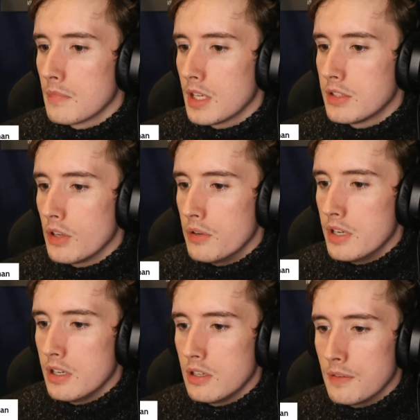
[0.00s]
I don't
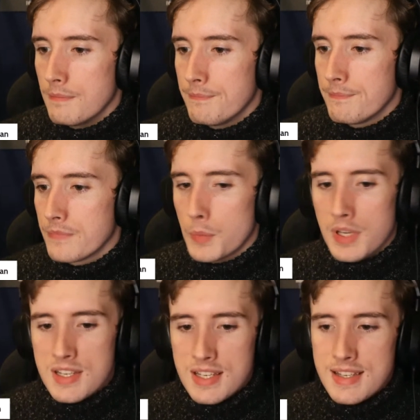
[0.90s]
know. I'll be
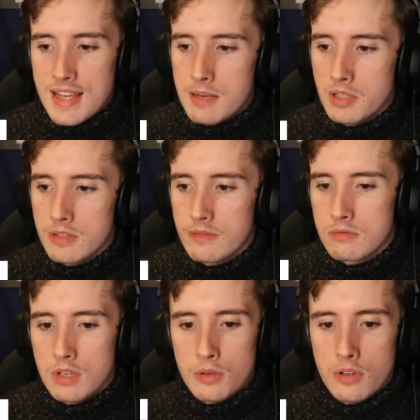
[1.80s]
guessing 10 million for
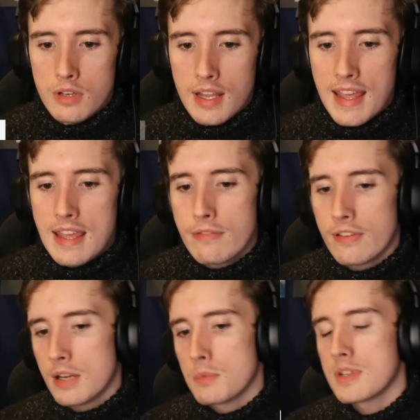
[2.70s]
Rodon. If
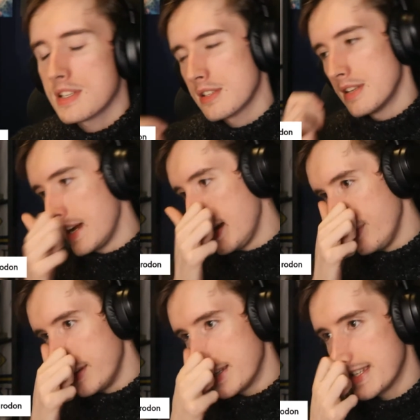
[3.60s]
I was
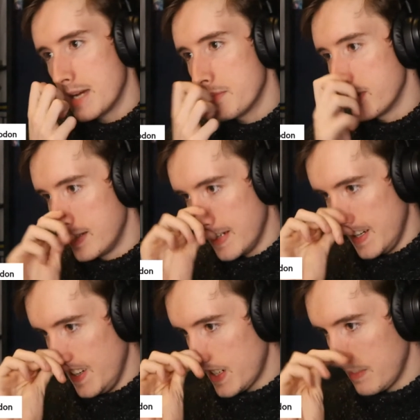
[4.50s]
having a stab in the
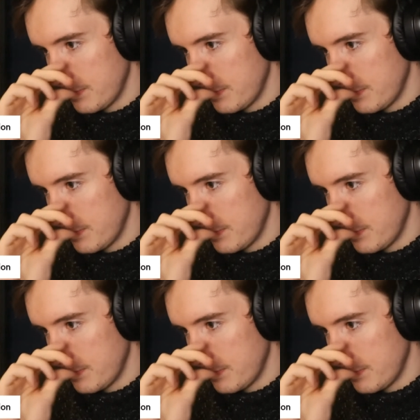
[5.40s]
dark,